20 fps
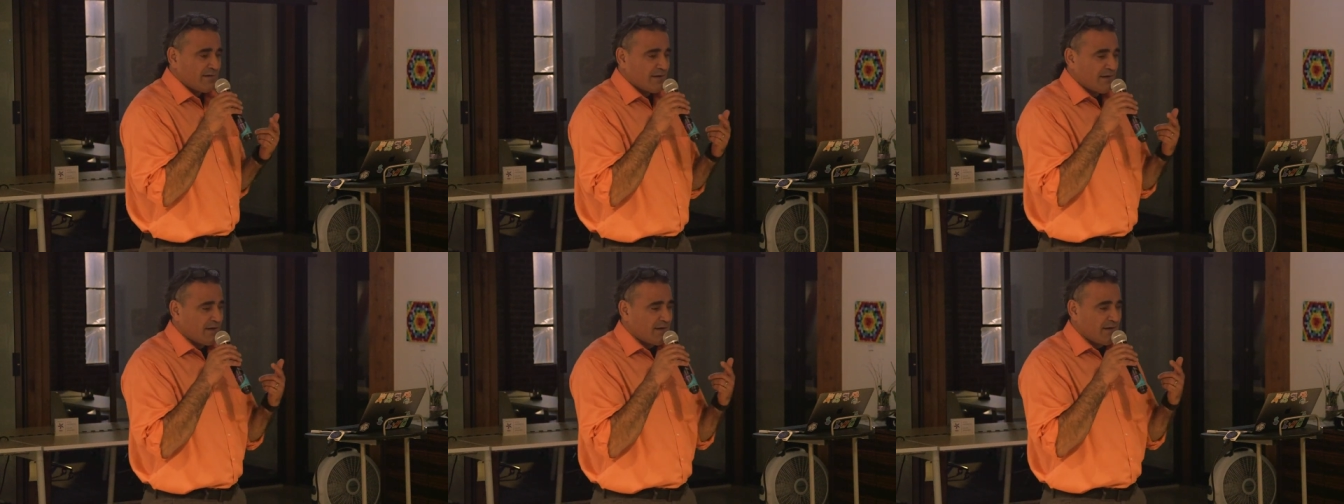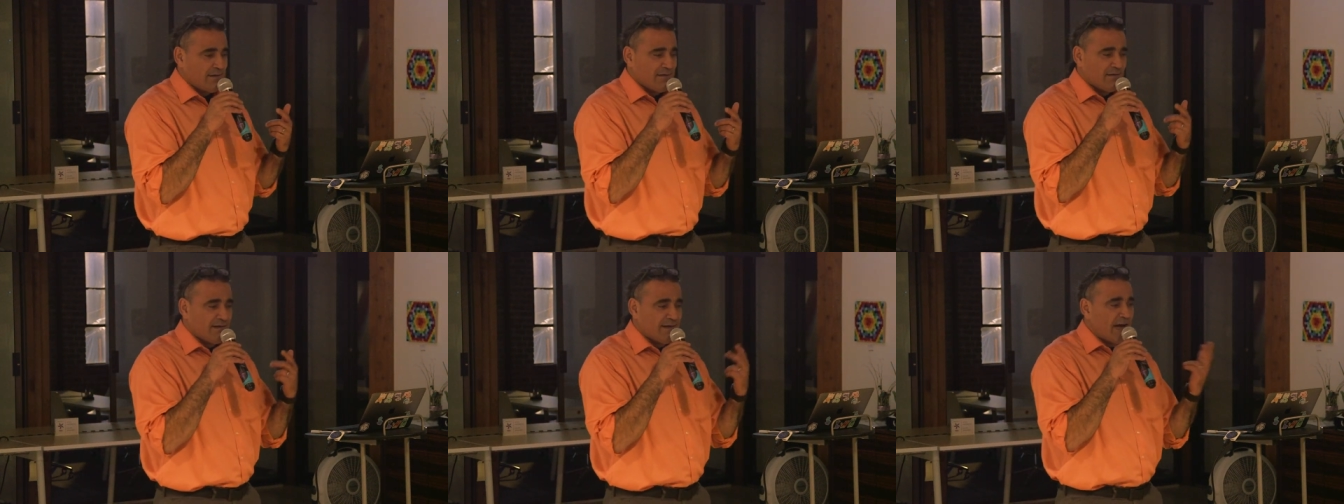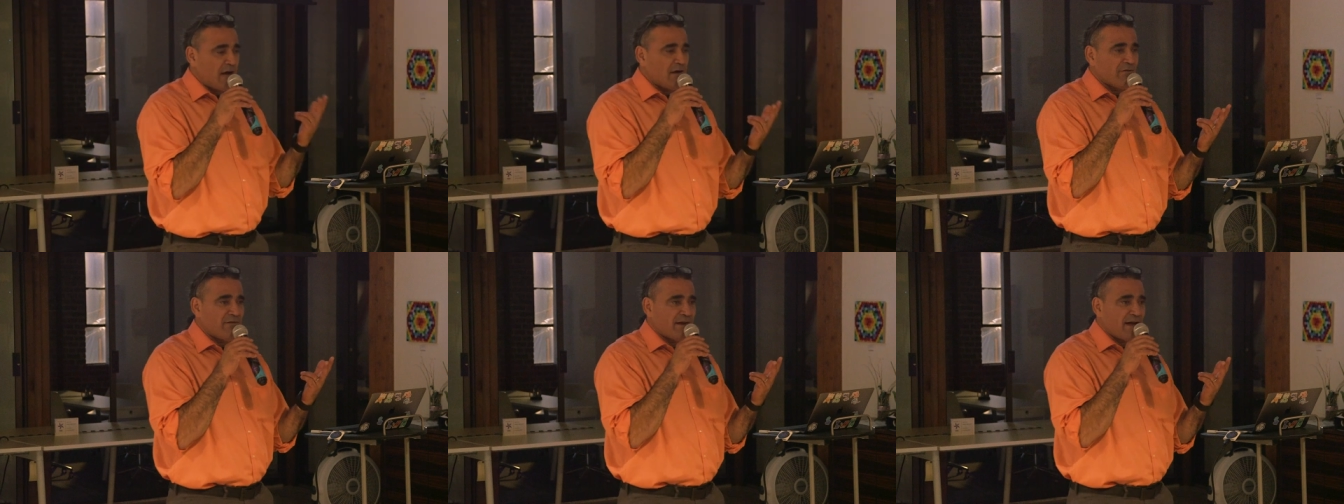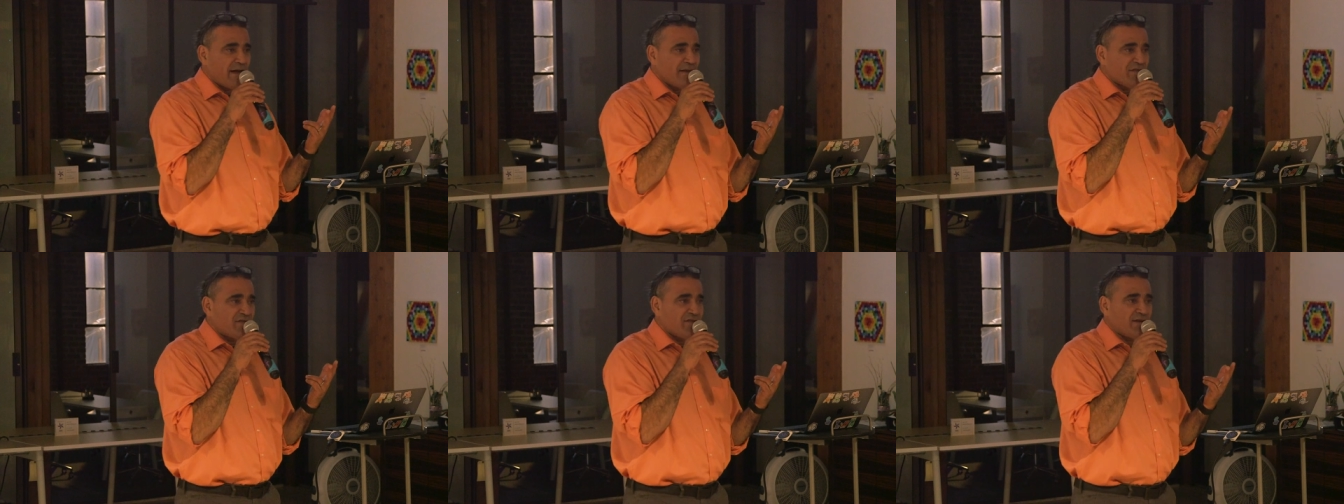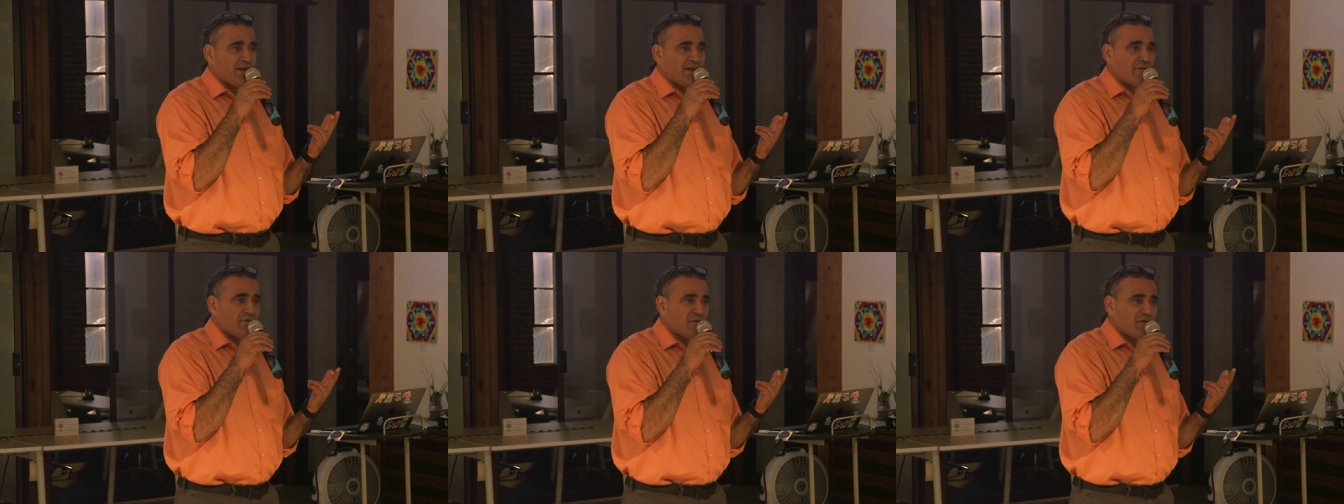uh, galvanized
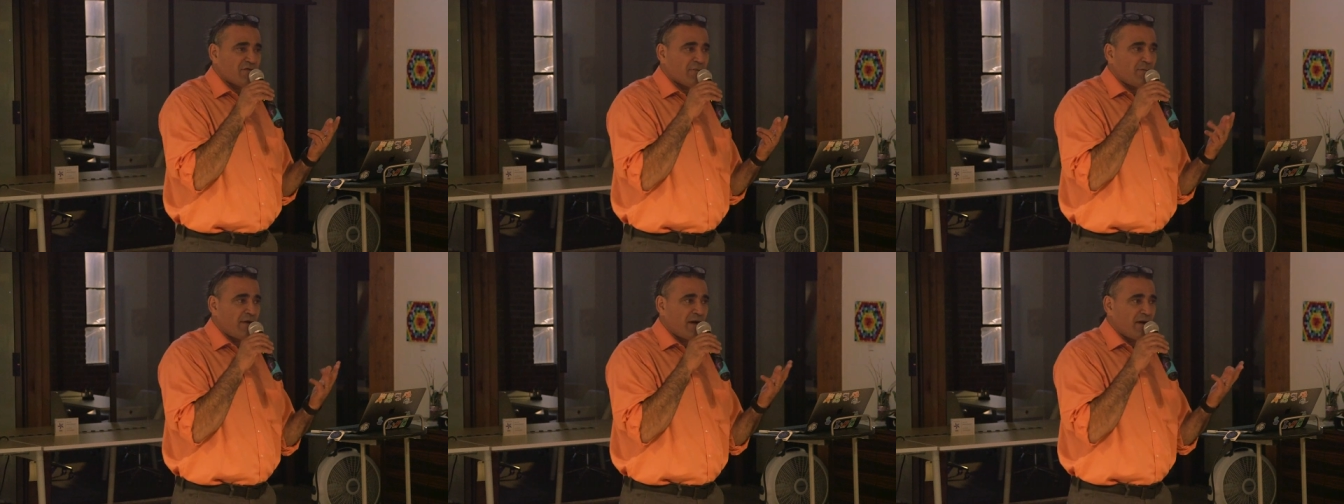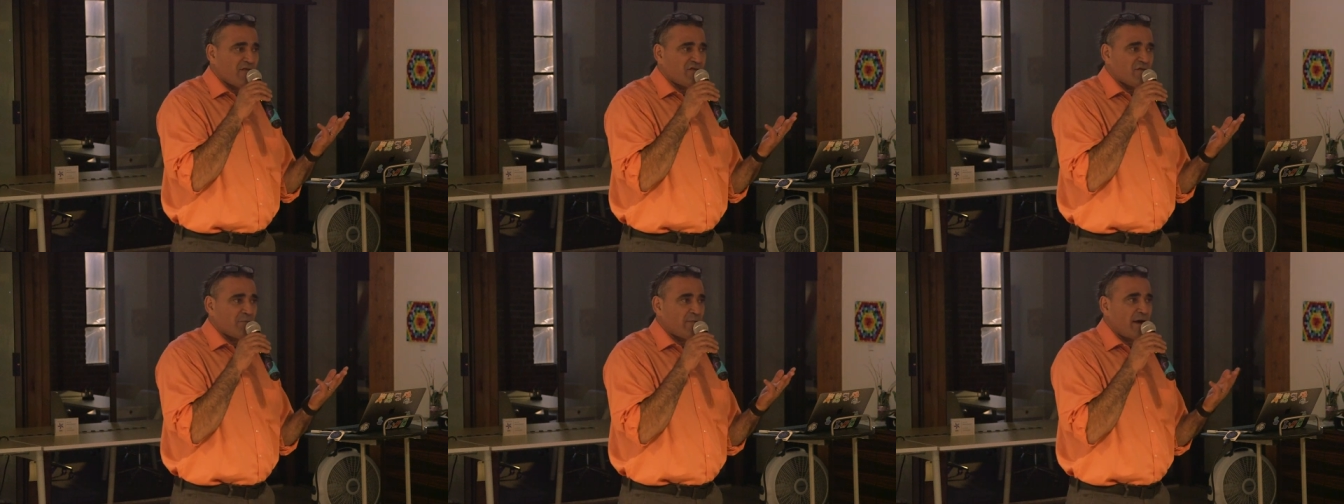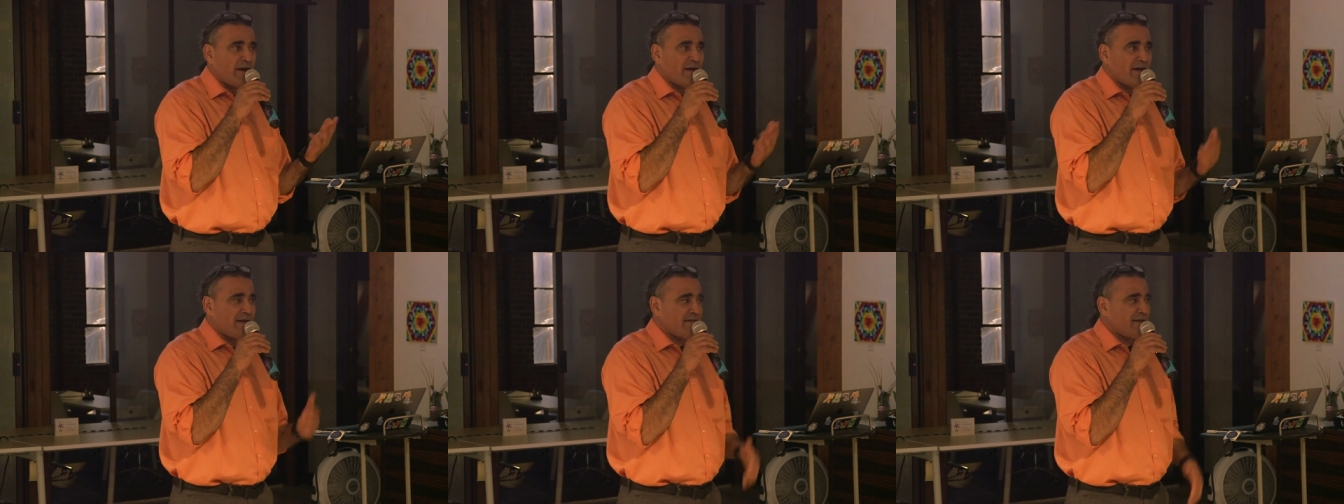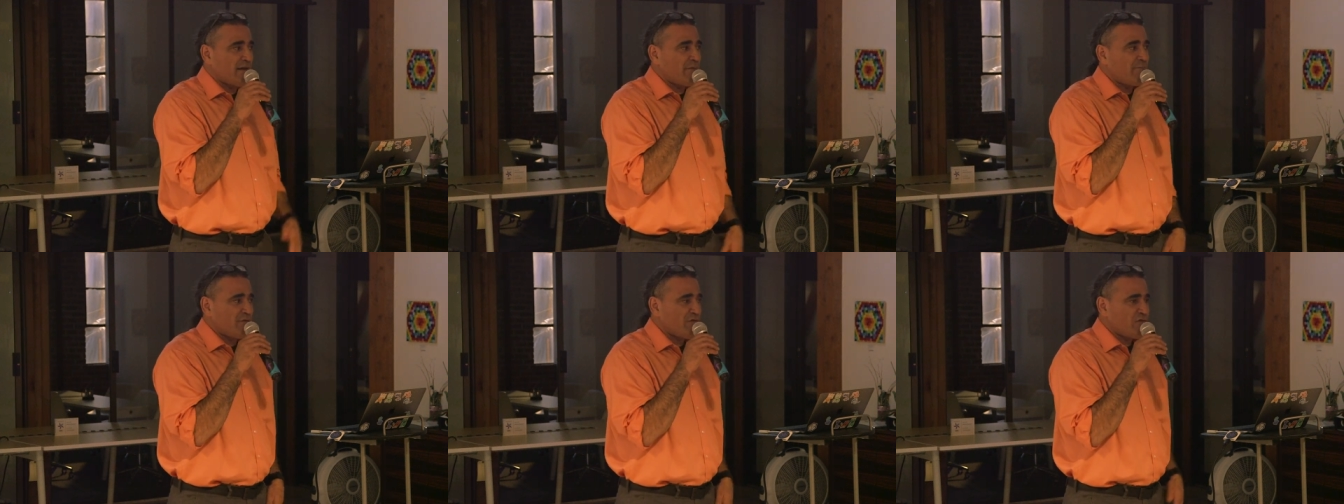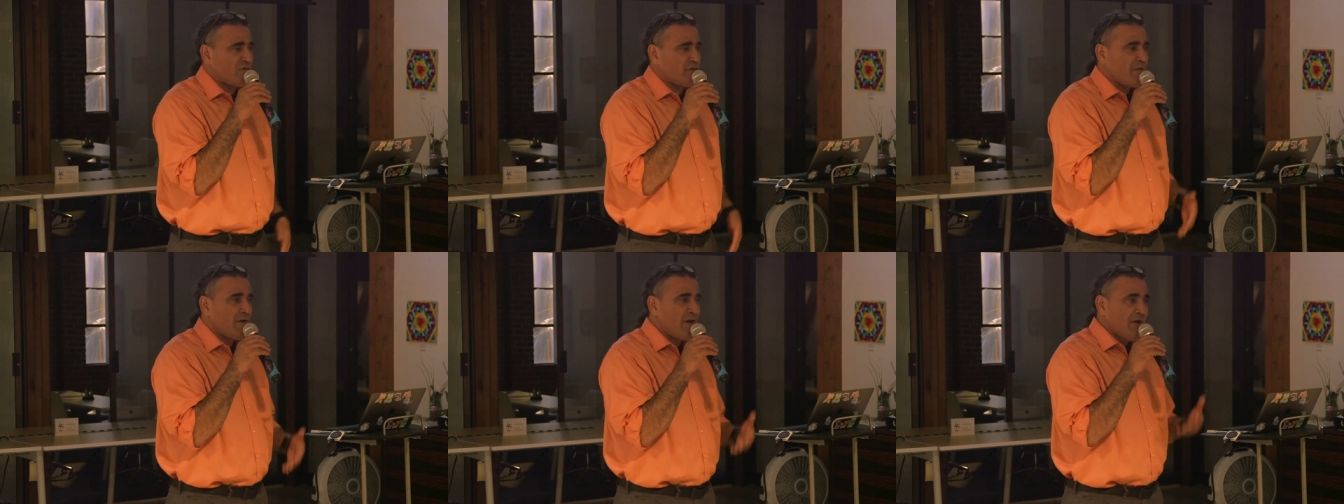skin response, body
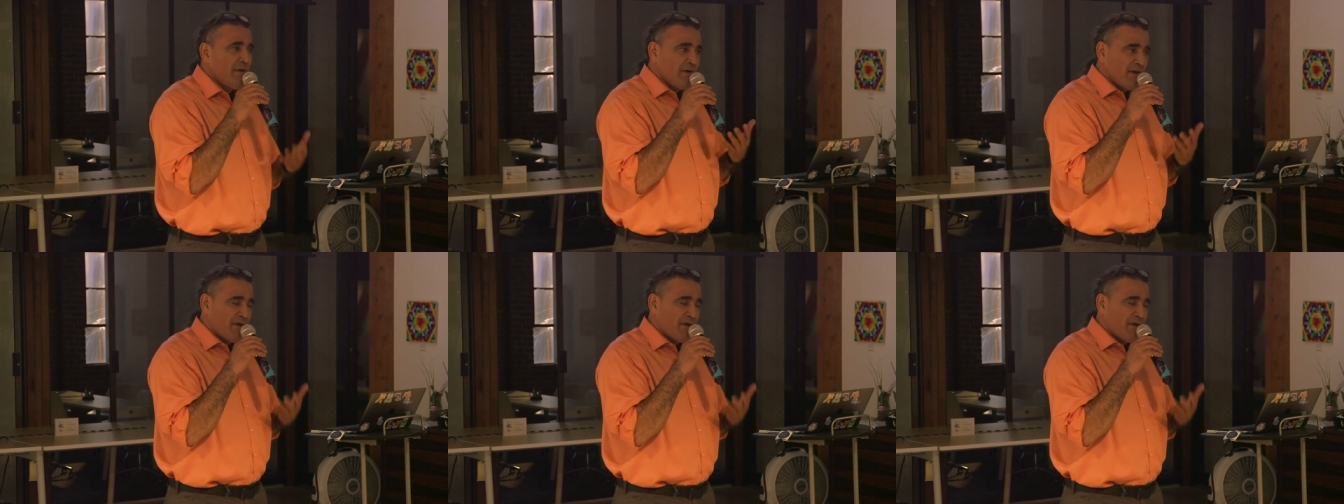temperature,